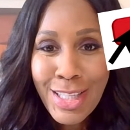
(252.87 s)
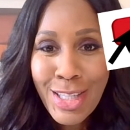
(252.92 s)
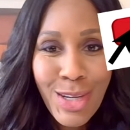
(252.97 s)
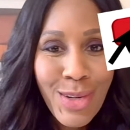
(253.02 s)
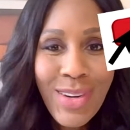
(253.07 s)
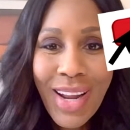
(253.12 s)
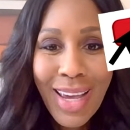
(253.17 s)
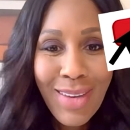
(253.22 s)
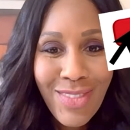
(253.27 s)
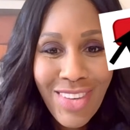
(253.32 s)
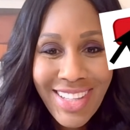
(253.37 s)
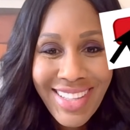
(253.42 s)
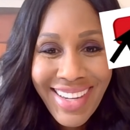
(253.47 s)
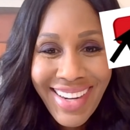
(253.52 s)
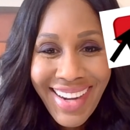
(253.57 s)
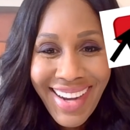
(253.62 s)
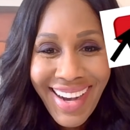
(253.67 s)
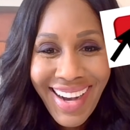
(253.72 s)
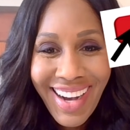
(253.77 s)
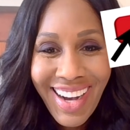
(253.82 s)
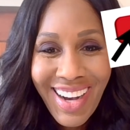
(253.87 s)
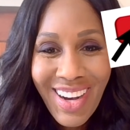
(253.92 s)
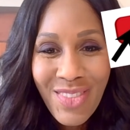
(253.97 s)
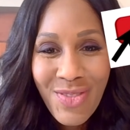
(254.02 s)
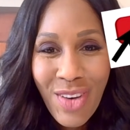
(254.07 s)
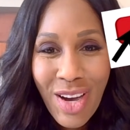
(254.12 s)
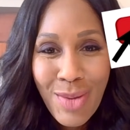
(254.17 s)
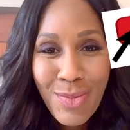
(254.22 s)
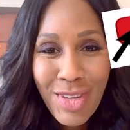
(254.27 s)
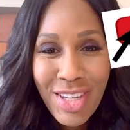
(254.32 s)
you name it.
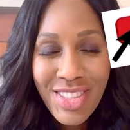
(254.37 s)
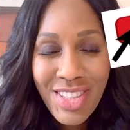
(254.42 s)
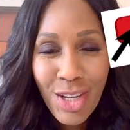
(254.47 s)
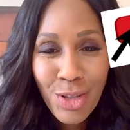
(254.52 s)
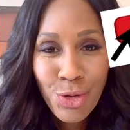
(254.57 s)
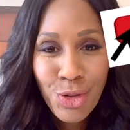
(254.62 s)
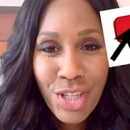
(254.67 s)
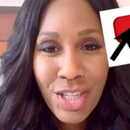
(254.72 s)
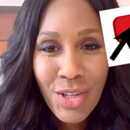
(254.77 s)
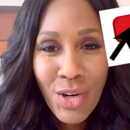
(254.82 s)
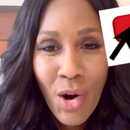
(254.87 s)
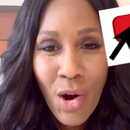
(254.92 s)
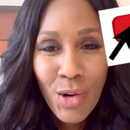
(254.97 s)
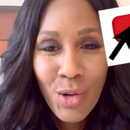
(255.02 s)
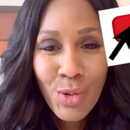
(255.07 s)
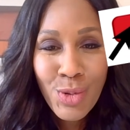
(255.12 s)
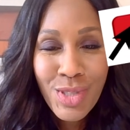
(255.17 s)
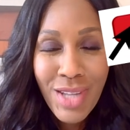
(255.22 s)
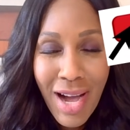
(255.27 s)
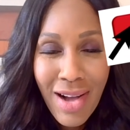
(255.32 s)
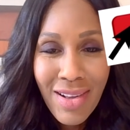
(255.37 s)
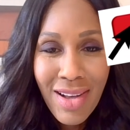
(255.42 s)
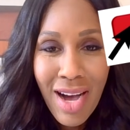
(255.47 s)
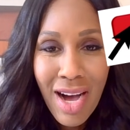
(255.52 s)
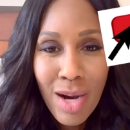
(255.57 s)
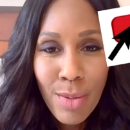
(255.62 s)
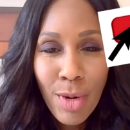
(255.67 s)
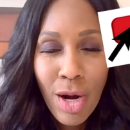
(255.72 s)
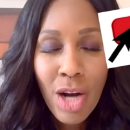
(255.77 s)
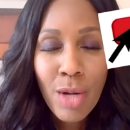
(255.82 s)
Uh, find me at
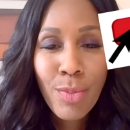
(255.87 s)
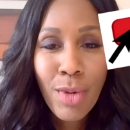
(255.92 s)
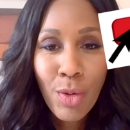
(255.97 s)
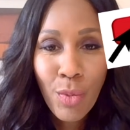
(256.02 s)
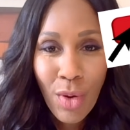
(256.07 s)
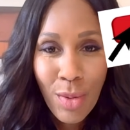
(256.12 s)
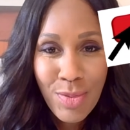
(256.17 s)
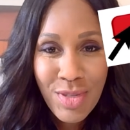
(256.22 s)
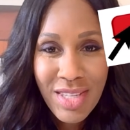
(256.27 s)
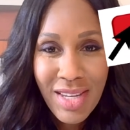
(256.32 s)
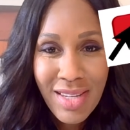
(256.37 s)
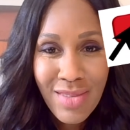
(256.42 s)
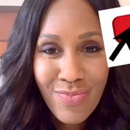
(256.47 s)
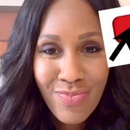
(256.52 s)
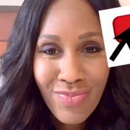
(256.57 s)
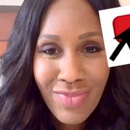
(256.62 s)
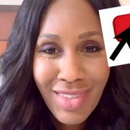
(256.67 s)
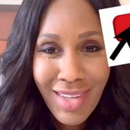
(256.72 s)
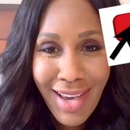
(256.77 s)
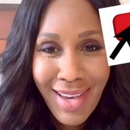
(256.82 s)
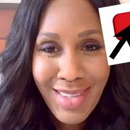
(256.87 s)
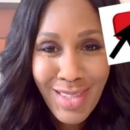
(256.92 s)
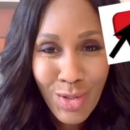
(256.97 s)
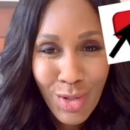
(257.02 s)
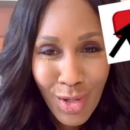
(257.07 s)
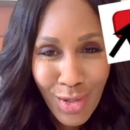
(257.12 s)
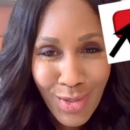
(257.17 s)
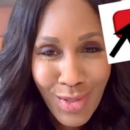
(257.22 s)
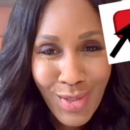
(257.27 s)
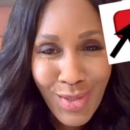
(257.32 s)
drjencaudle.com on my website. Guys,
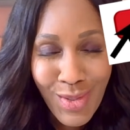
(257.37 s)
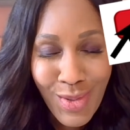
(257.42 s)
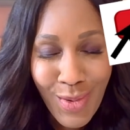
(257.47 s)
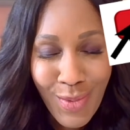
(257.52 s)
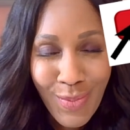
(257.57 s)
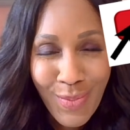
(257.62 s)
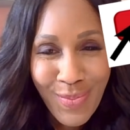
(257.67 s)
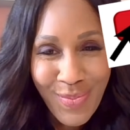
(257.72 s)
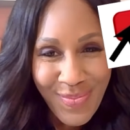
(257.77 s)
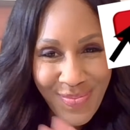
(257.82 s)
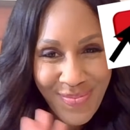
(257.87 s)
I'll talk to you soon.